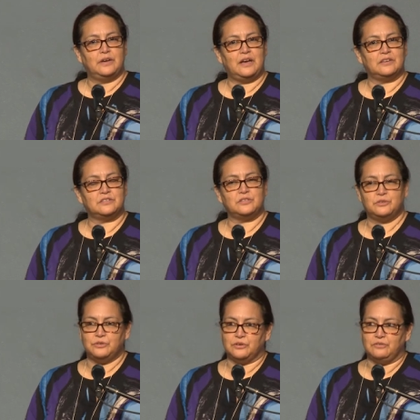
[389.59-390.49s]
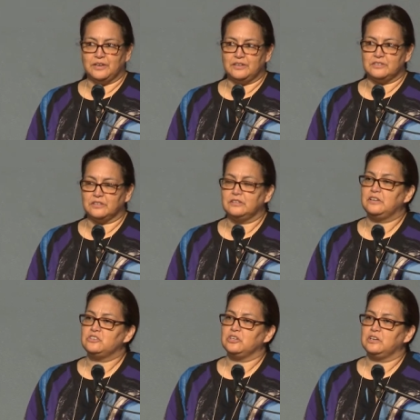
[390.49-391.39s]
as the Truth and
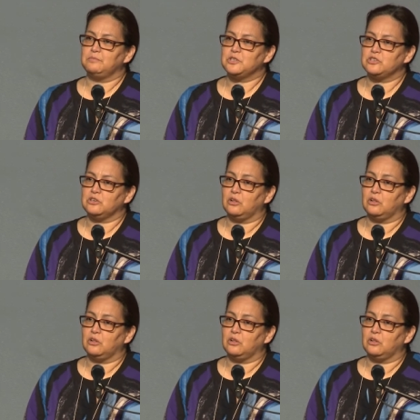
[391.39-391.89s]
Reconciliation Commission